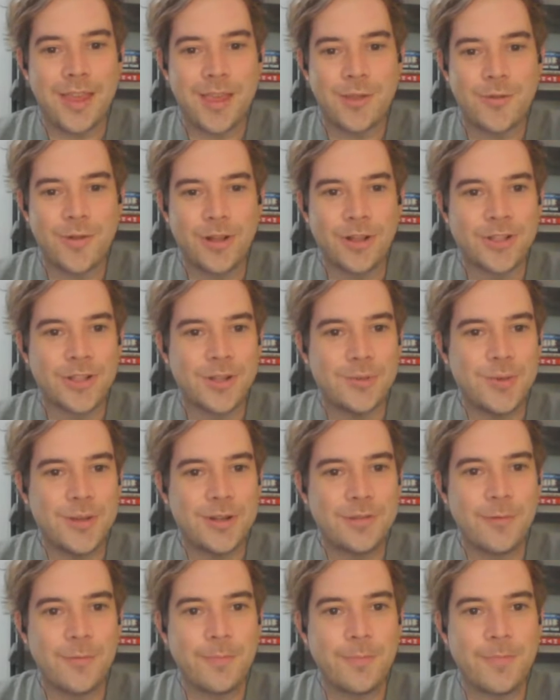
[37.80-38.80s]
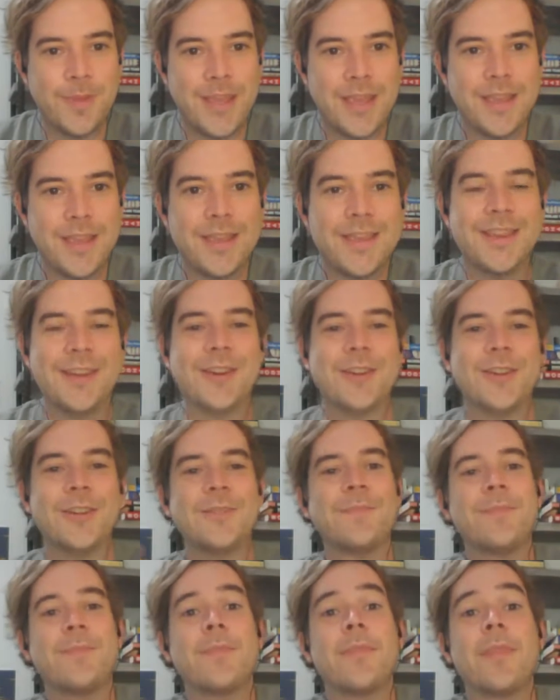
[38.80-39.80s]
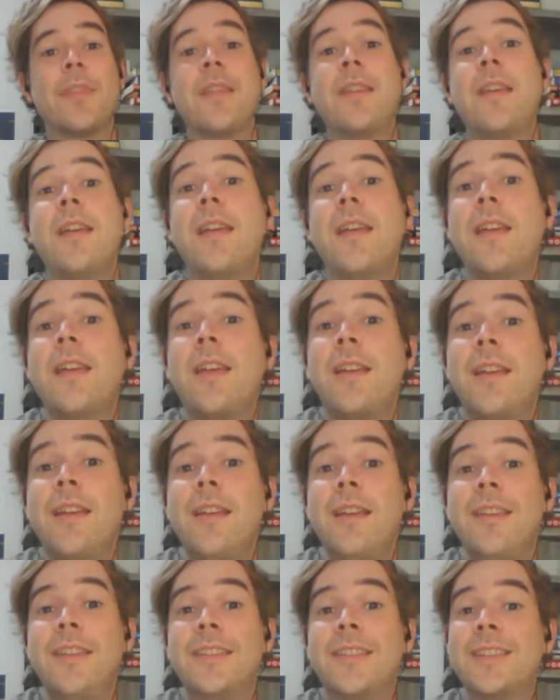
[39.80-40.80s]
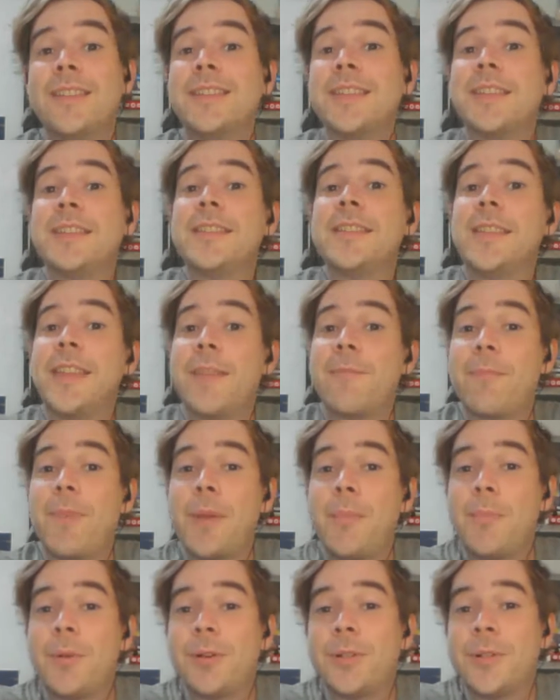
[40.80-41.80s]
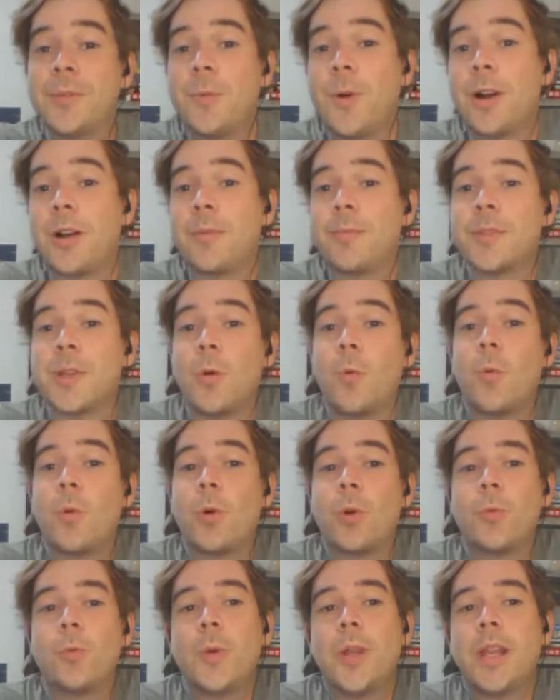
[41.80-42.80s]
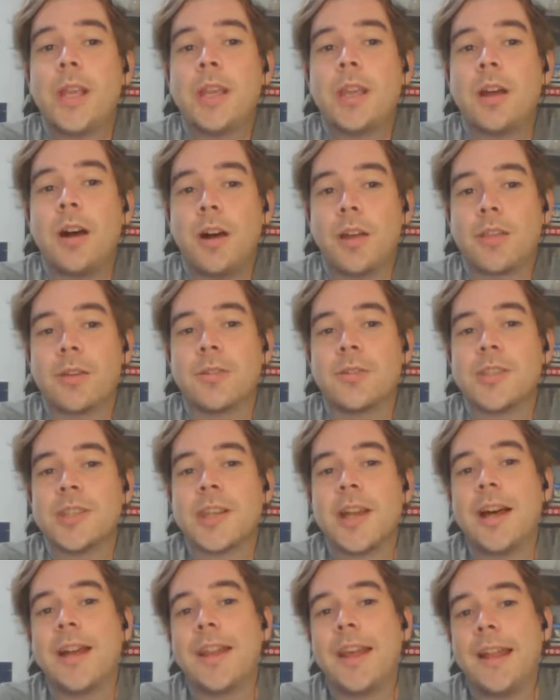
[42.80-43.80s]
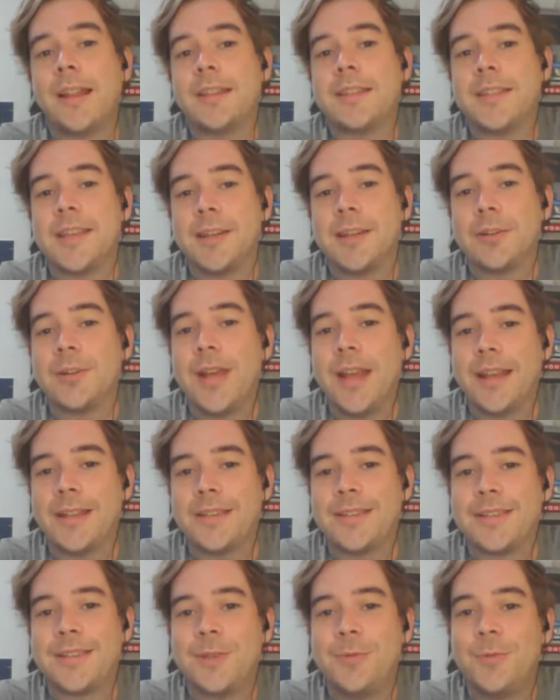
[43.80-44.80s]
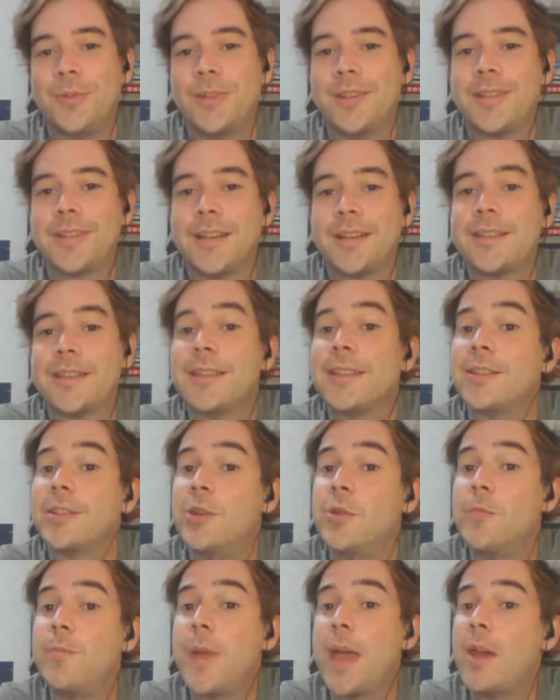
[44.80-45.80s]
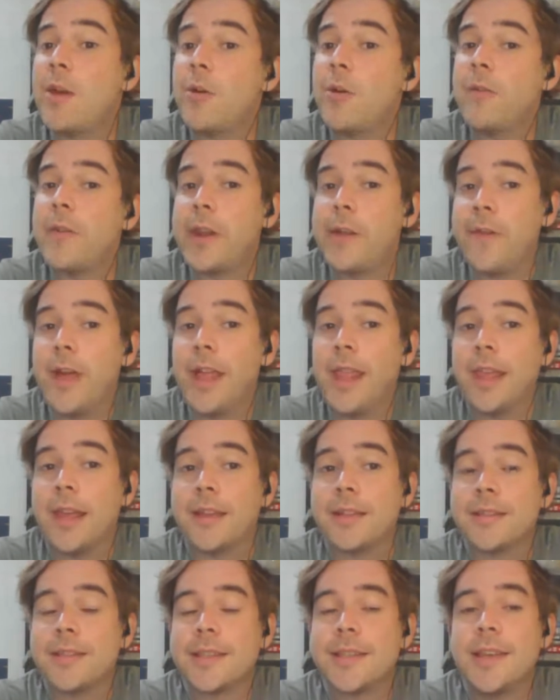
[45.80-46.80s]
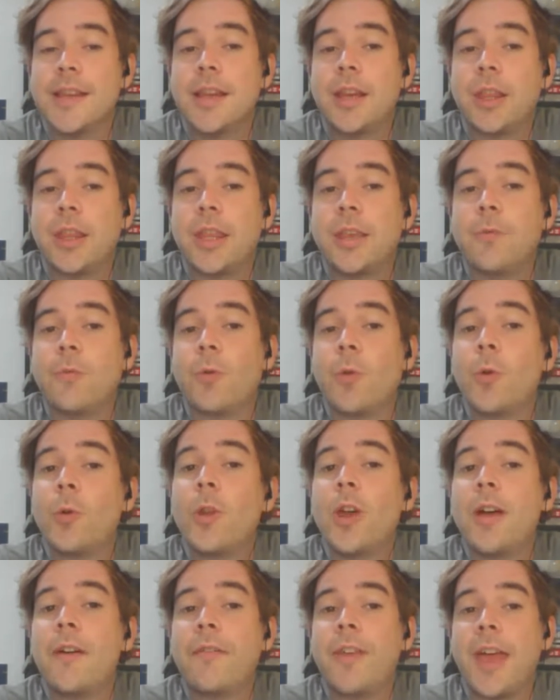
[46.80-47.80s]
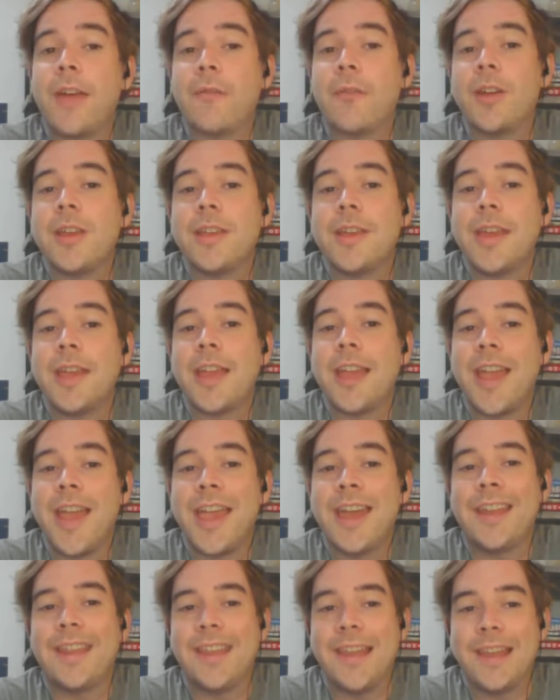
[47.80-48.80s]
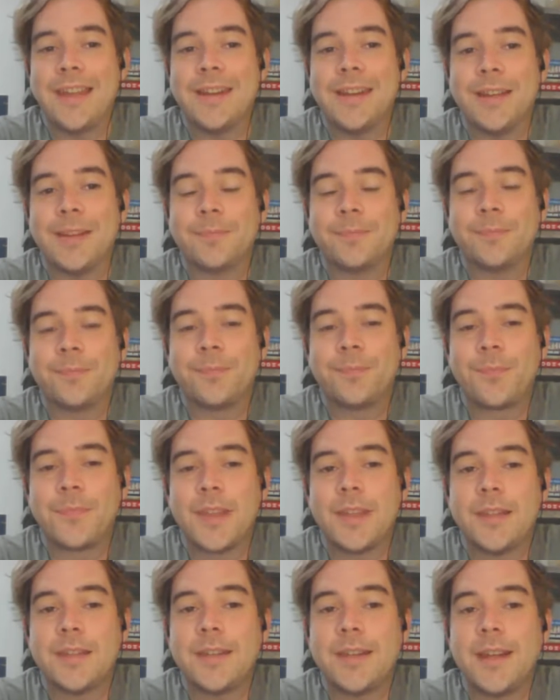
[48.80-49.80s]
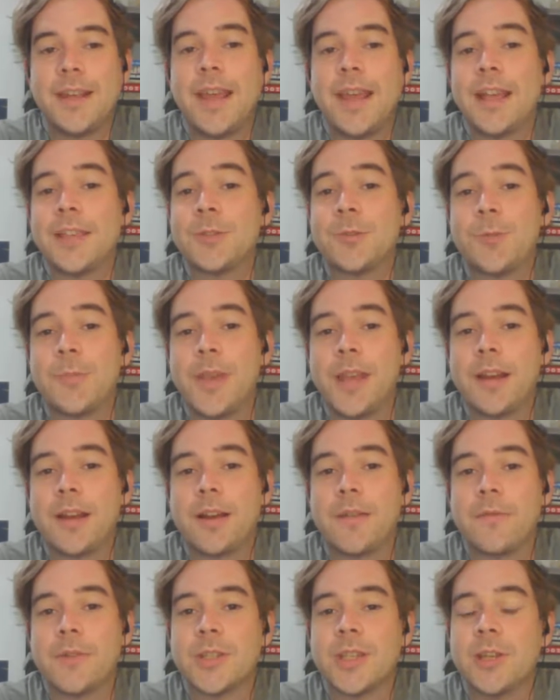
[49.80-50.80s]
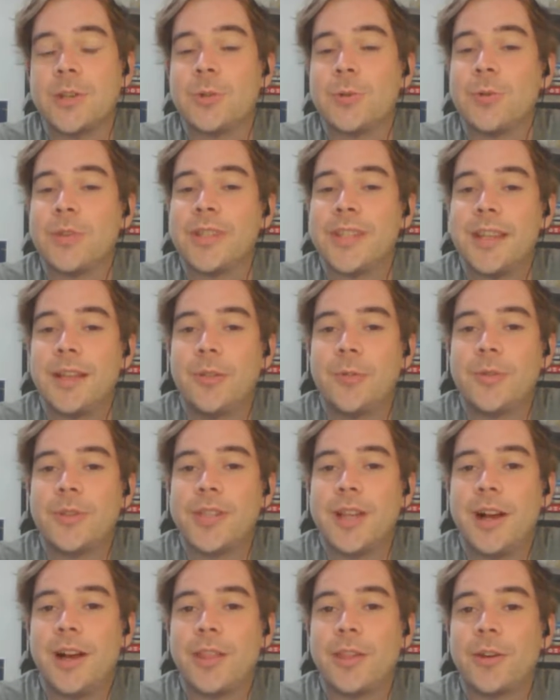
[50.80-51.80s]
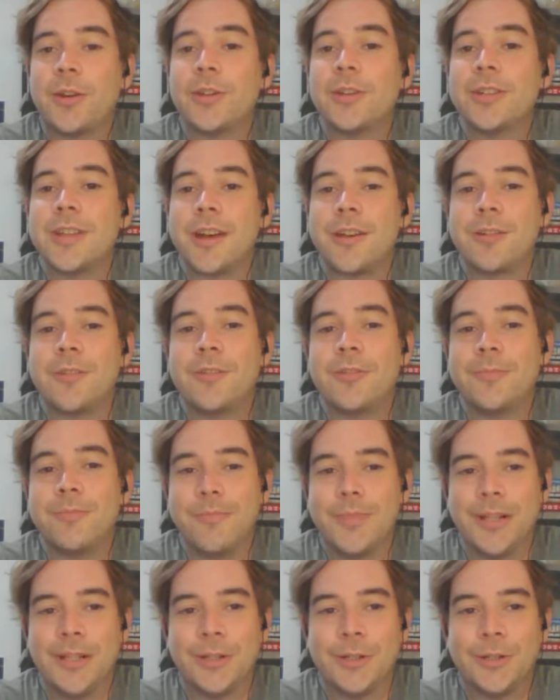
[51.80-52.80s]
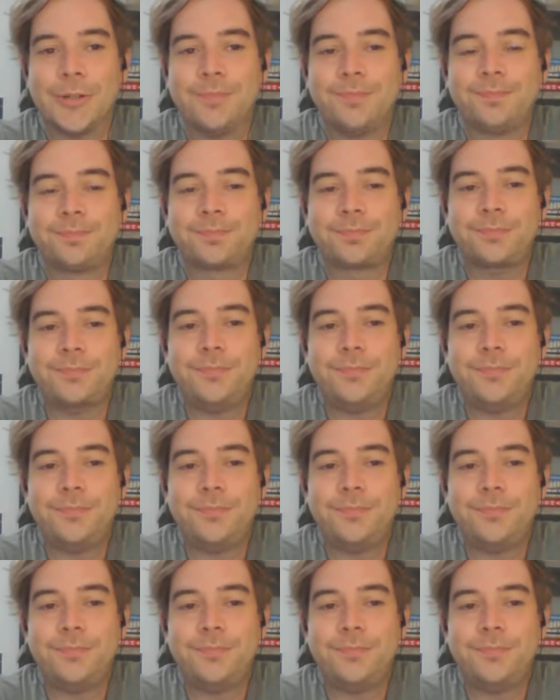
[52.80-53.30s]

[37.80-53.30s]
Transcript: Thank you all so much for being here. This is Left Bank Books welcomes award winning author Scott Alexander Hess, who will discuss his new pair of novellas, The Root of Everything and Lightning. Tonight, Hess will be in conversation with St. Louis author Donald Miller.